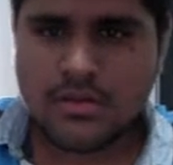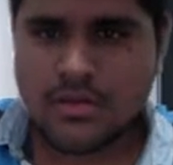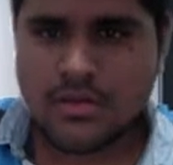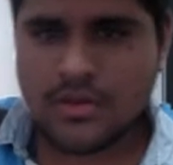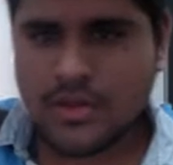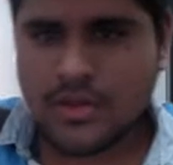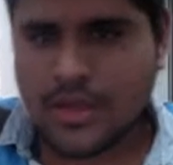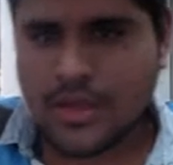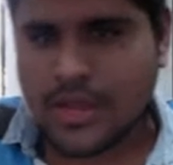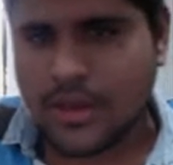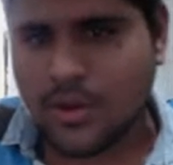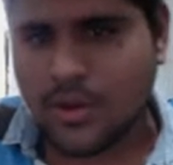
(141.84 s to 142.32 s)

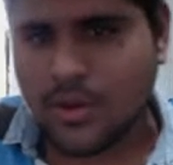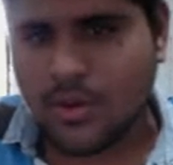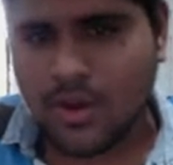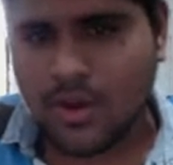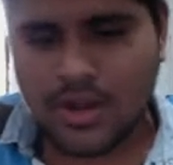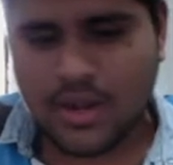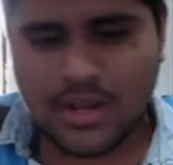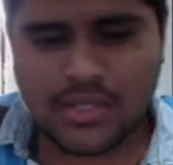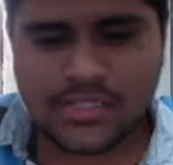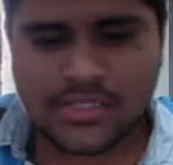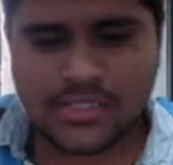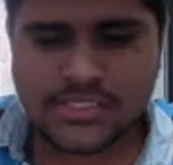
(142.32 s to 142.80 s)
hello
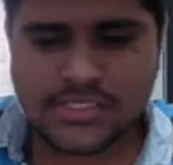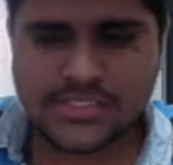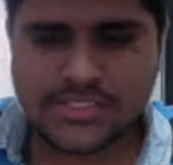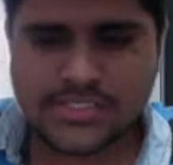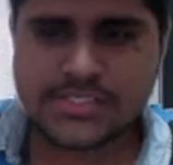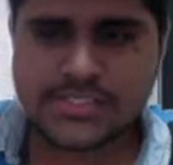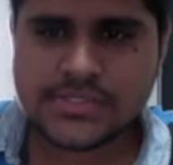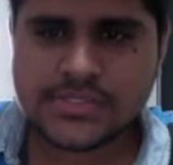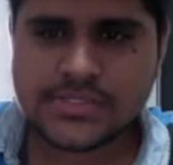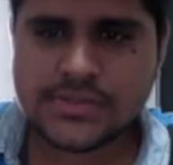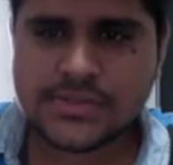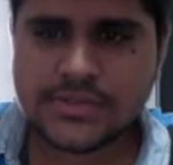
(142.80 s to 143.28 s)
world.
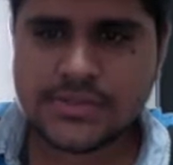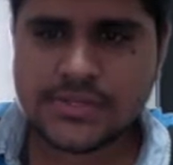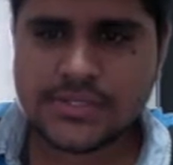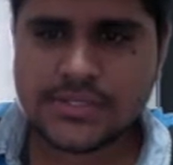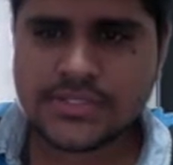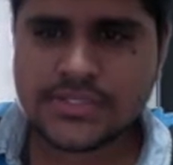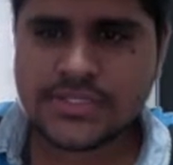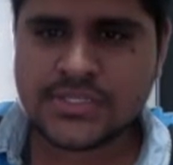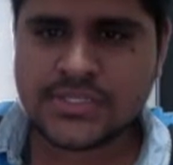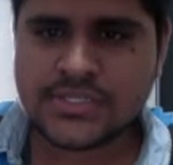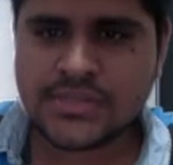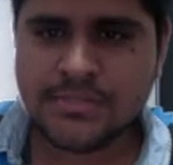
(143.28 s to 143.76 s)

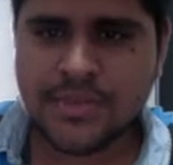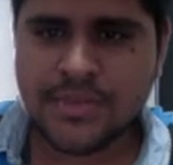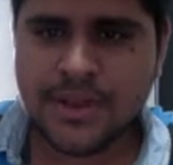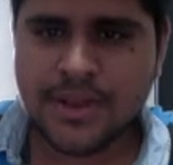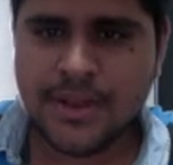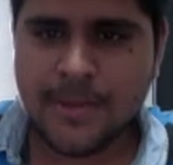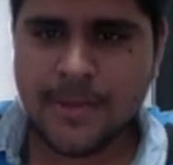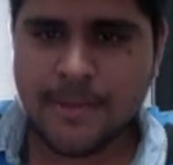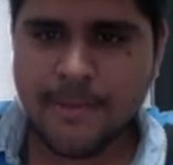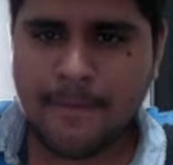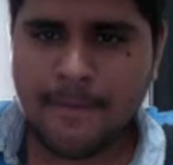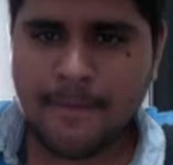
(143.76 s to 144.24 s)
Is this
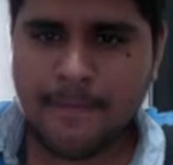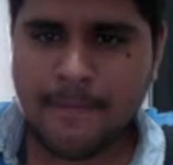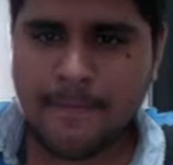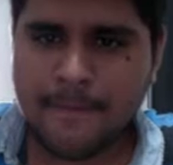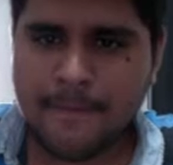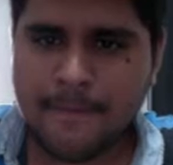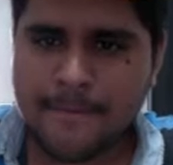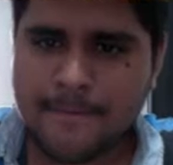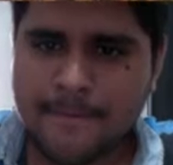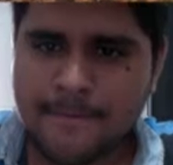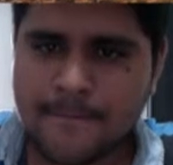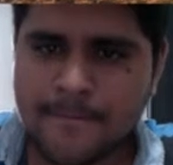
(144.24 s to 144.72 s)
simple?
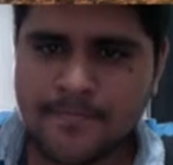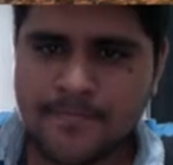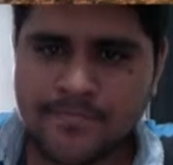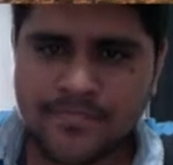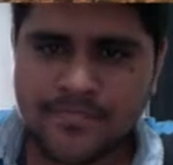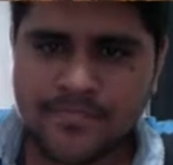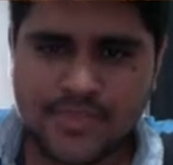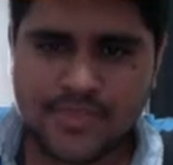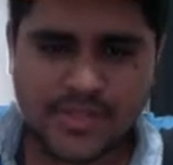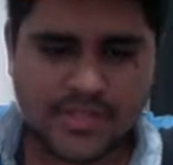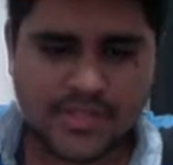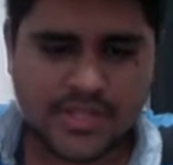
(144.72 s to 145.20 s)

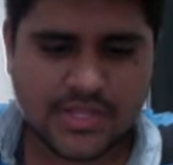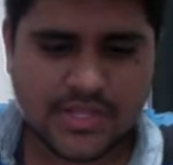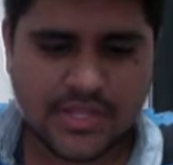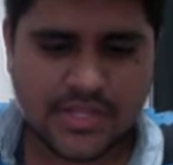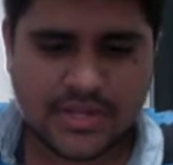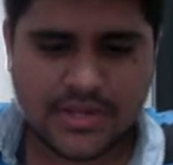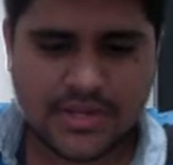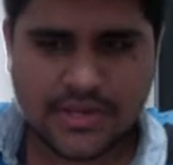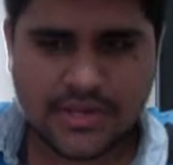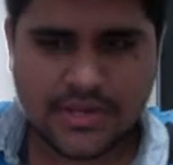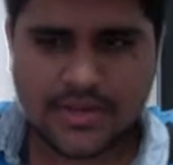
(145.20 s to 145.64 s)
Just like that.